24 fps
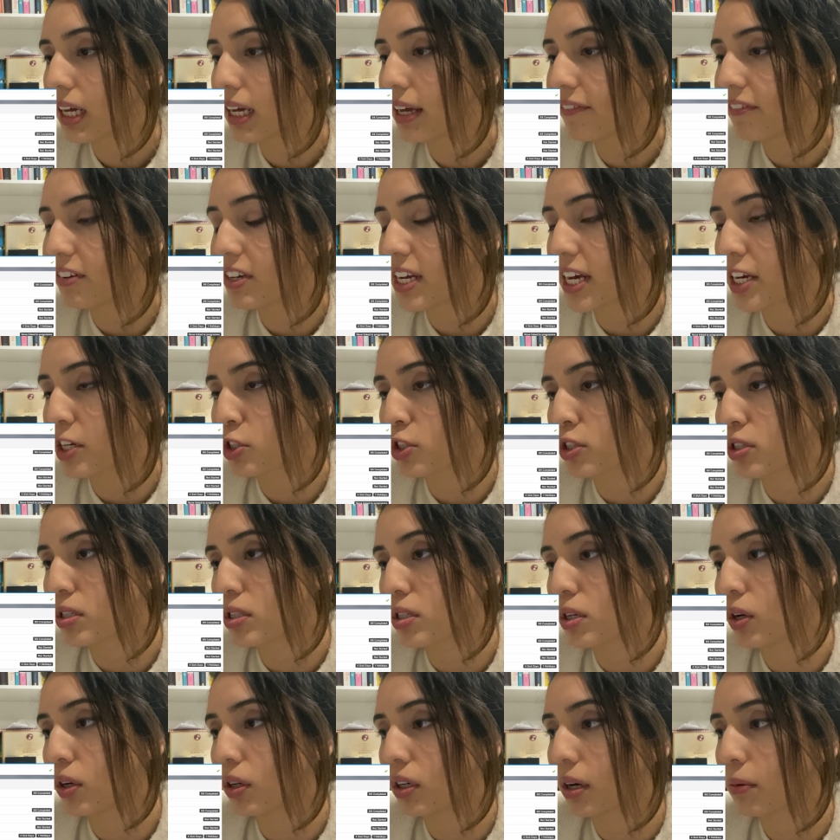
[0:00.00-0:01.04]
Invitations
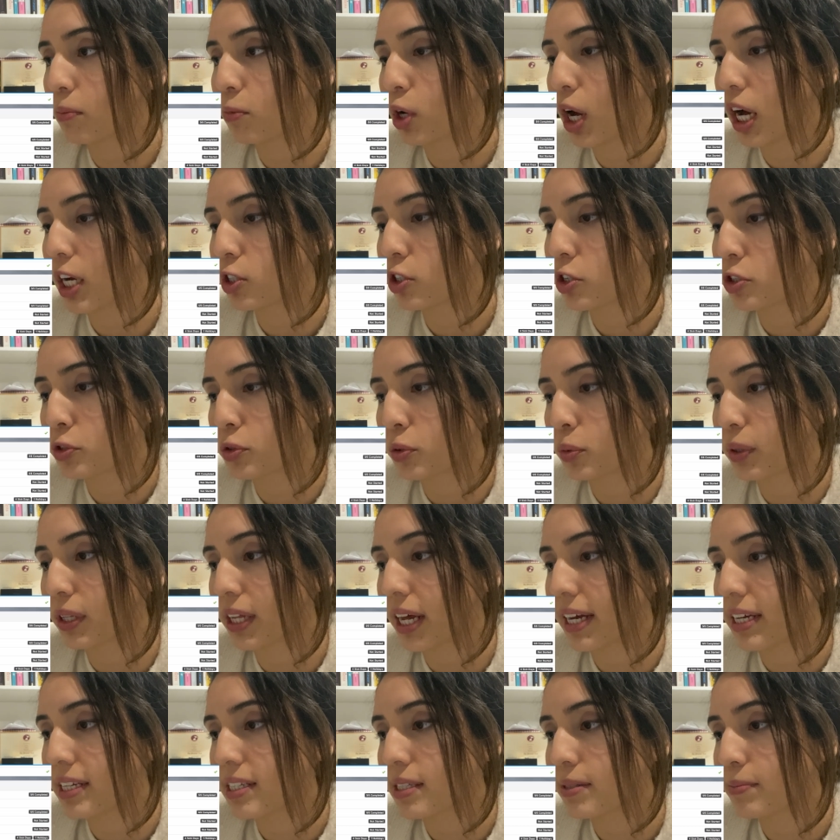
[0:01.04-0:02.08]
log, I'm not actually sure what
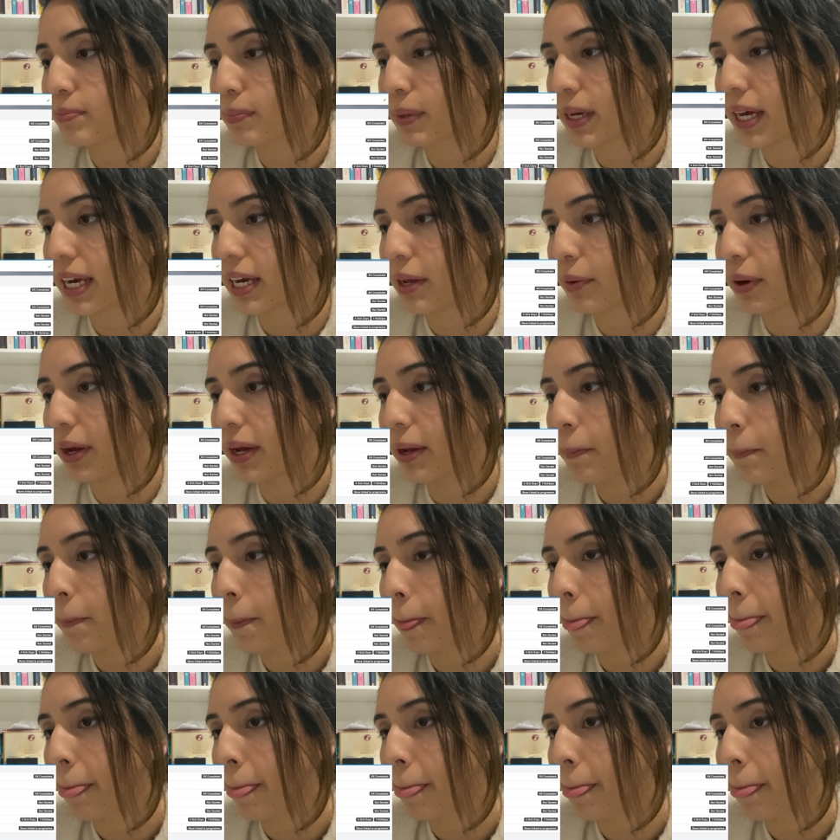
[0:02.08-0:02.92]
that is, but anyway.